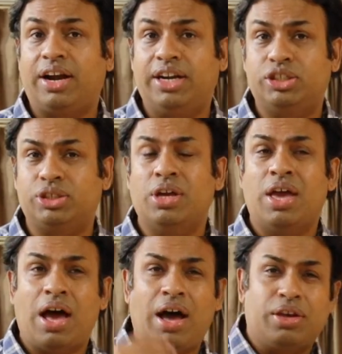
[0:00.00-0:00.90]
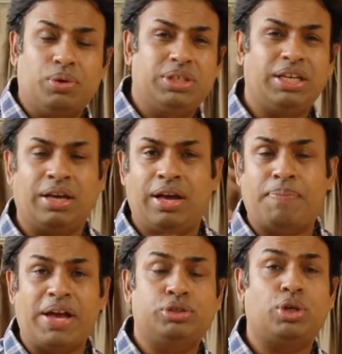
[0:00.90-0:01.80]
condition using
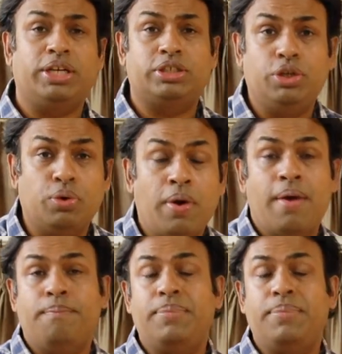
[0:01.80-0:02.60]
Panasonic's new